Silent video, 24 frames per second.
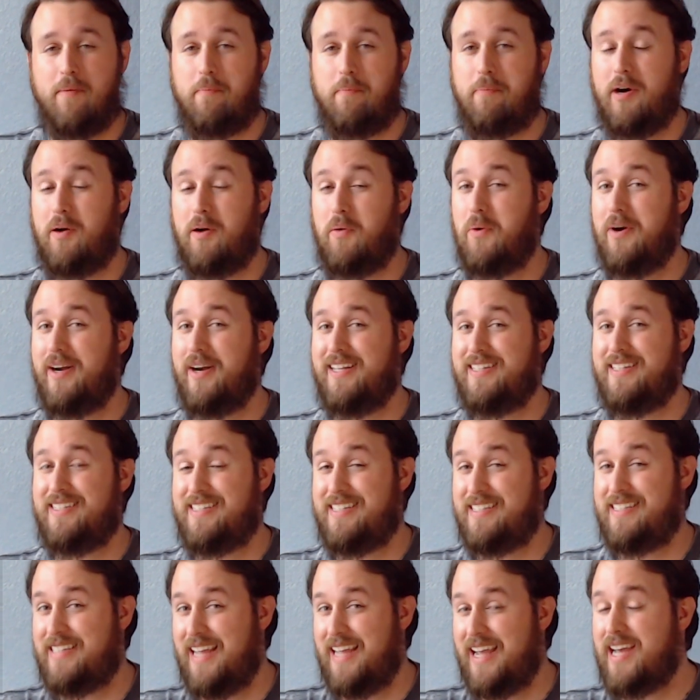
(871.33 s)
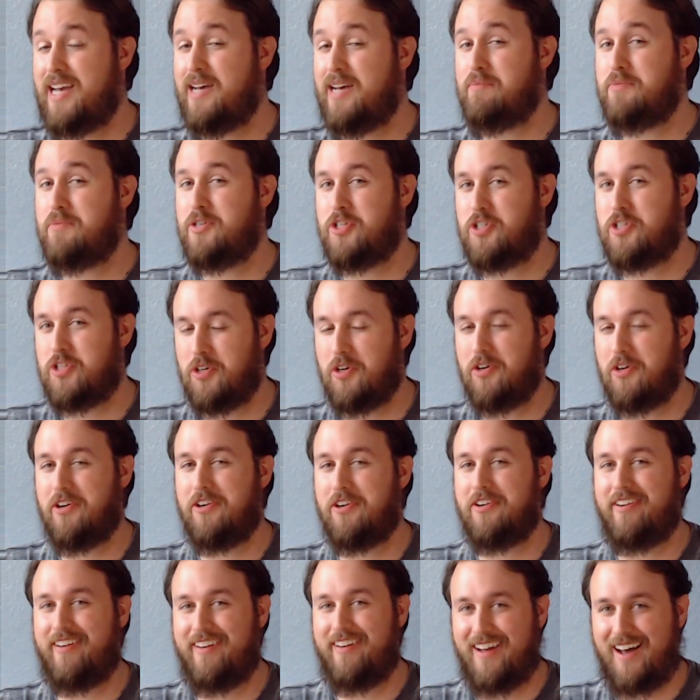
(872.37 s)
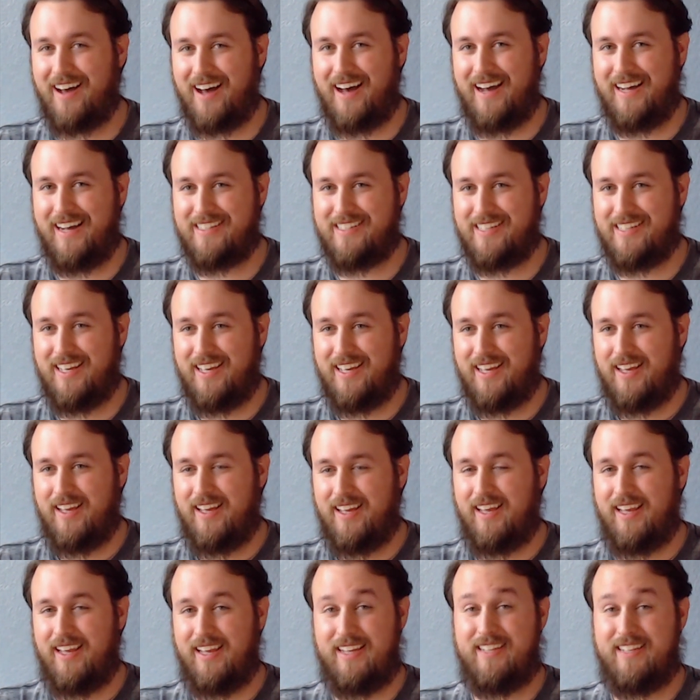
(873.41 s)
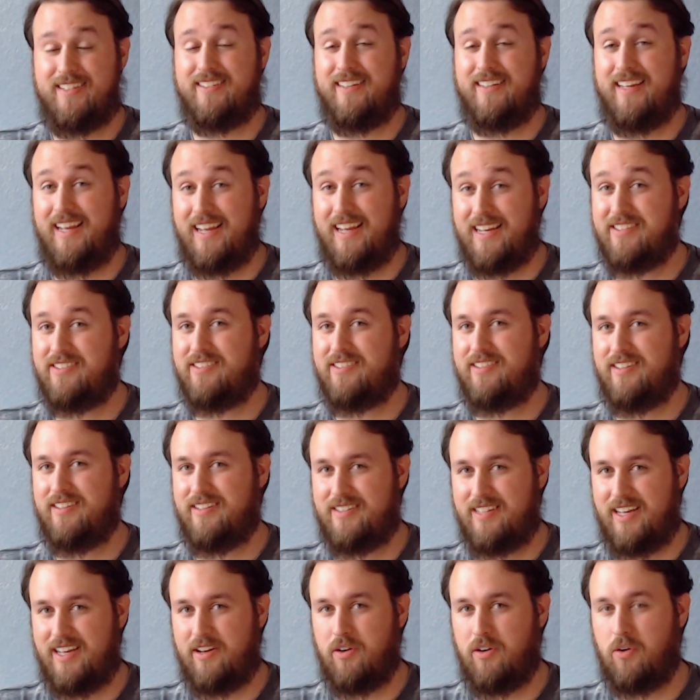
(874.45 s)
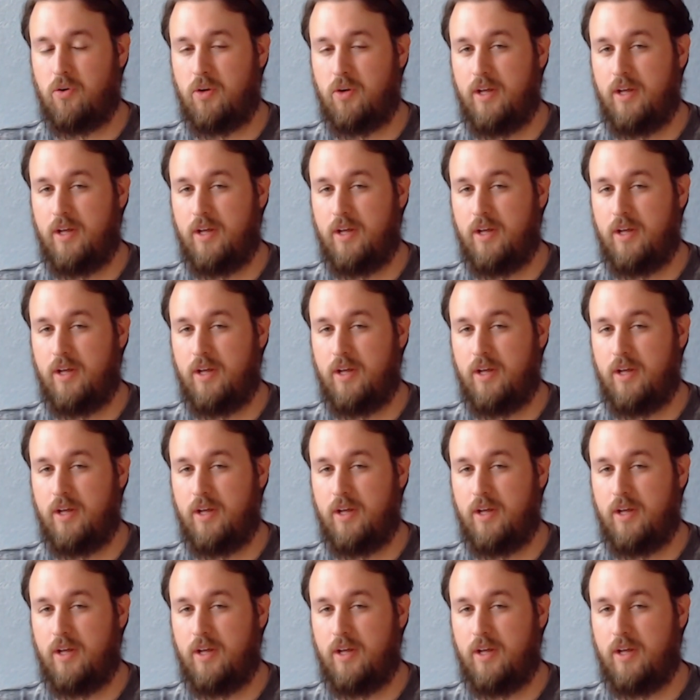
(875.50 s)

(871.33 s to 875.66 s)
But what it's damn sure not is incidental